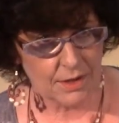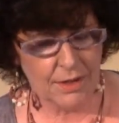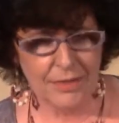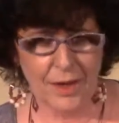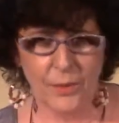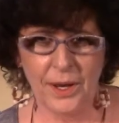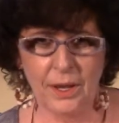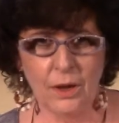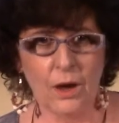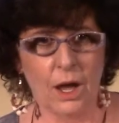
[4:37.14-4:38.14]
that
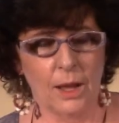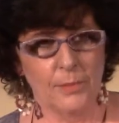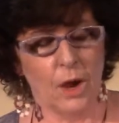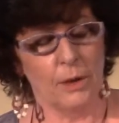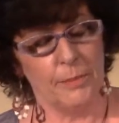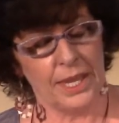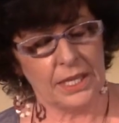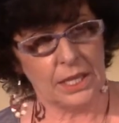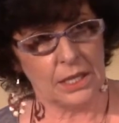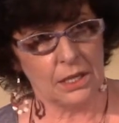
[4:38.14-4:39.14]
we are
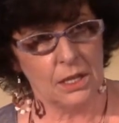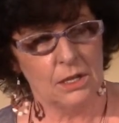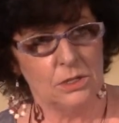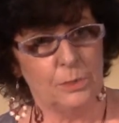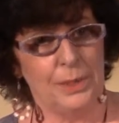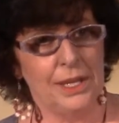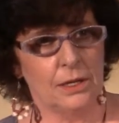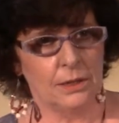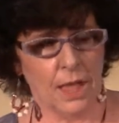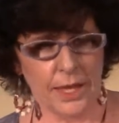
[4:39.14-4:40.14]
making to be in
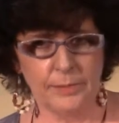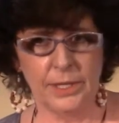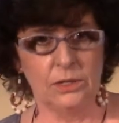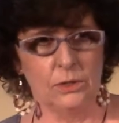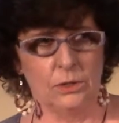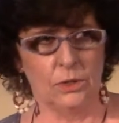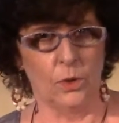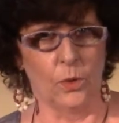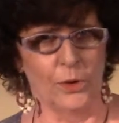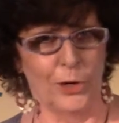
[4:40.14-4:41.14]
alignment
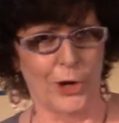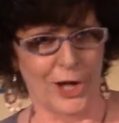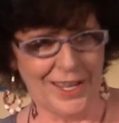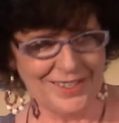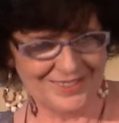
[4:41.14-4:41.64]
or not